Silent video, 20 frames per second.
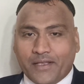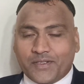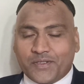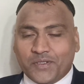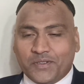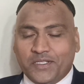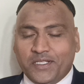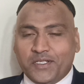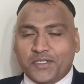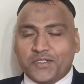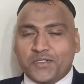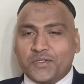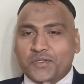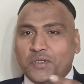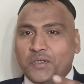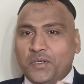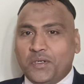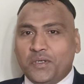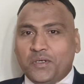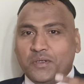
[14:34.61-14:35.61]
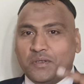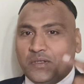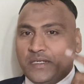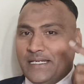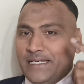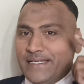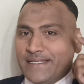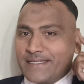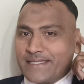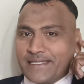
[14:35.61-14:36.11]
so there is no
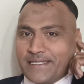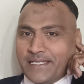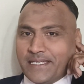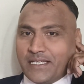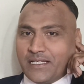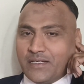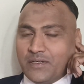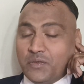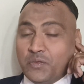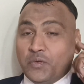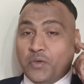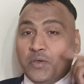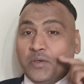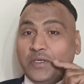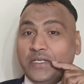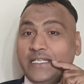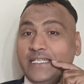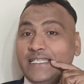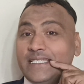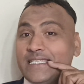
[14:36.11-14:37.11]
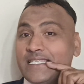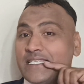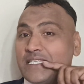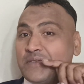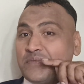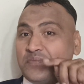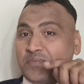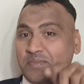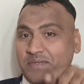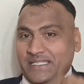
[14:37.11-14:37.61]
listening, only
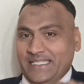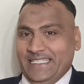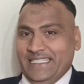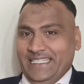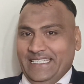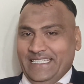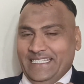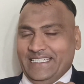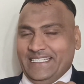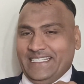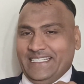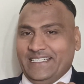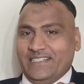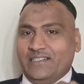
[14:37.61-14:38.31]
speaking,